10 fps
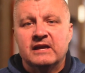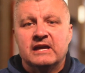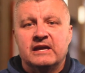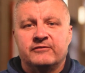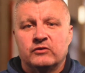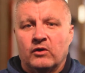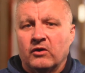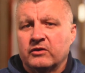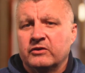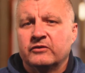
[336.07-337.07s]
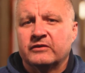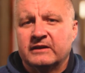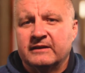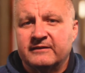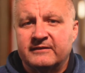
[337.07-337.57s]
If you are using an
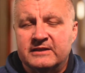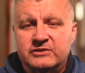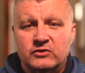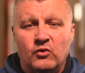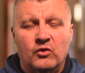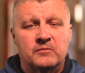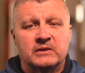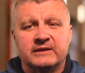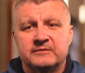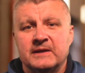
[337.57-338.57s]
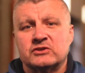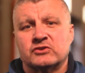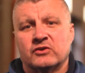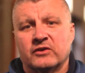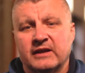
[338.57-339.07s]
extension cord, please make
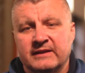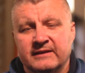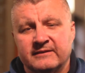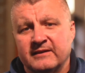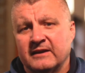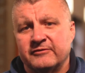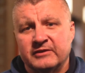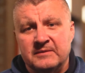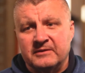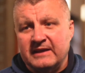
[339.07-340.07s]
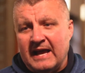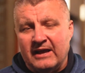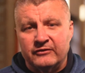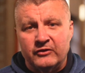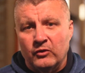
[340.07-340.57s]
sure it's not a flimsy
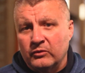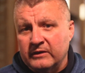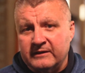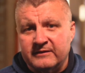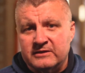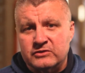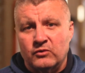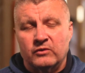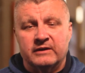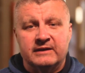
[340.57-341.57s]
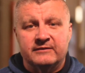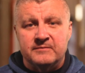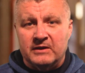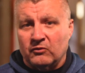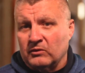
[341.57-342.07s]
household extension cord. It needs to
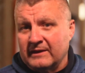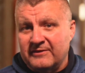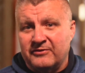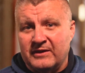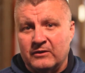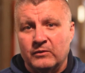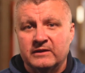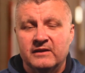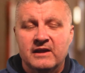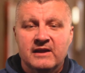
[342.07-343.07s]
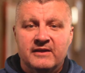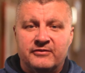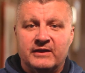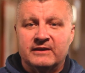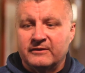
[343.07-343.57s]
be a really thick one.
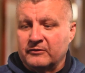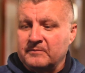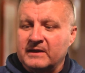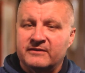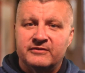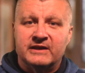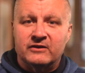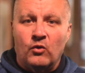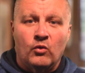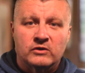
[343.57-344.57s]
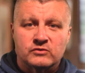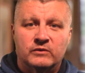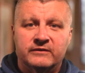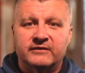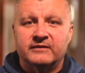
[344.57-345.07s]
Think of those big, thick orange
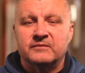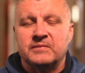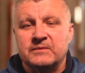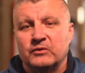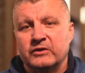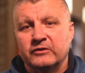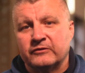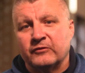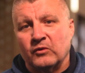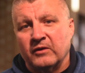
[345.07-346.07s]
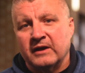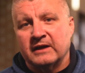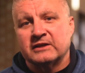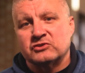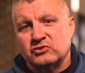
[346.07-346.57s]
ones that people use for
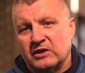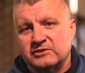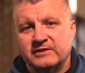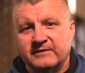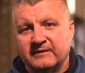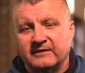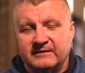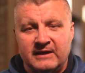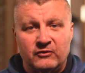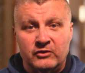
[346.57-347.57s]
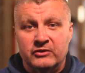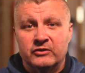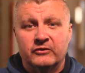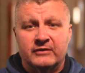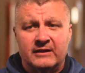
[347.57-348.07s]
construction, things like that, or you
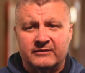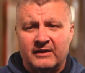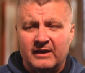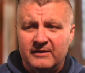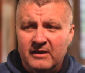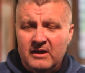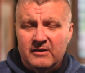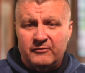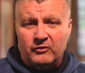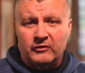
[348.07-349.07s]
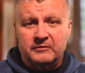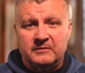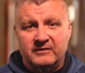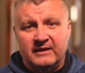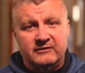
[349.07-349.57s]
use outside for
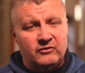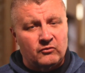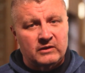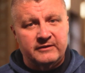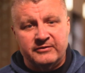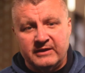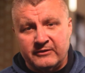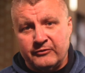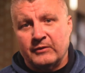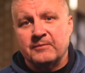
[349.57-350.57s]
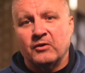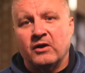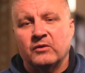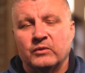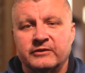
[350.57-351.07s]
Christmas lights. The really thick
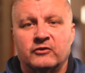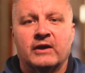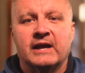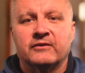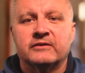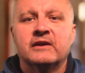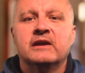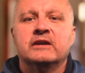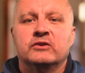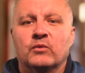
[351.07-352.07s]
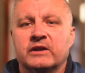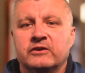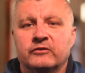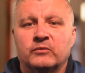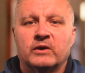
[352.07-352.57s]
3-prong with a ground. You want to
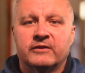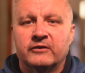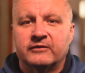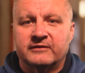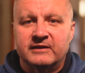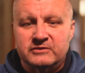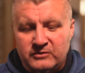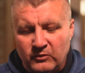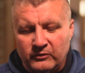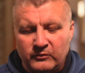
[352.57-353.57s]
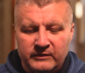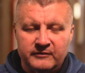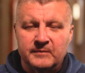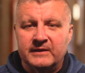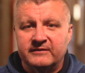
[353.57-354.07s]
use one of those extension cords with a
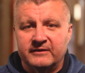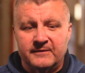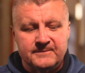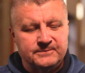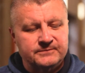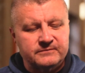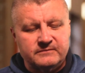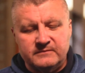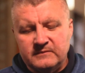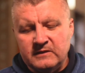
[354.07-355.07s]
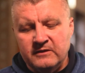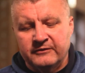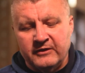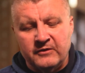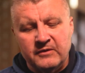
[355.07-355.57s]
space heater.
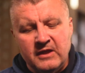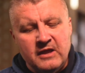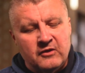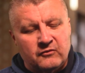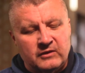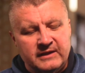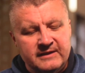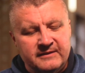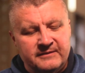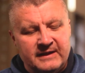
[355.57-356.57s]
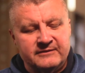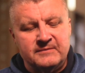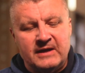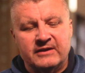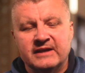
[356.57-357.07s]
So really, that's
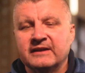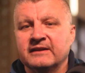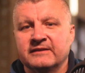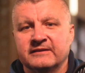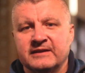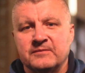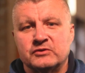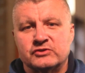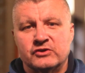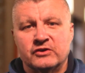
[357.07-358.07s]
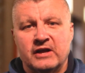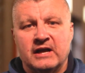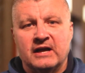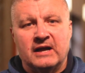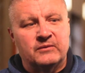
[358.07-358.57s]
about it. The temperature,
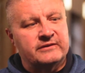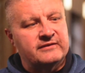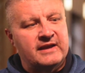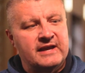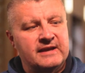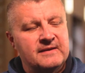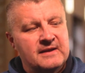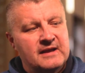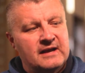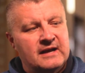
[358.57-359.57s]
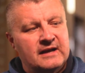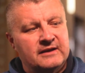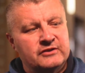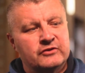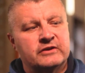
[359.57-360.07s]
I would say,
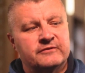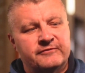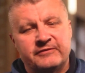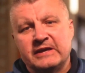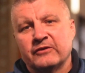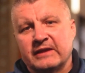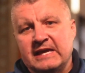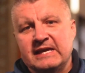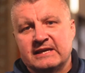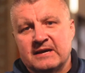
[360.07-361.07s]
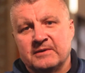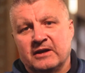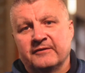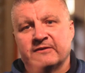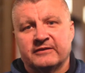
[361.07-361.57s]
you can feel the heat coming
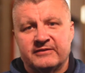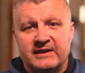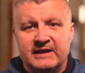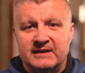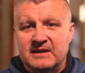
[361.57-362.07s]
off this thing,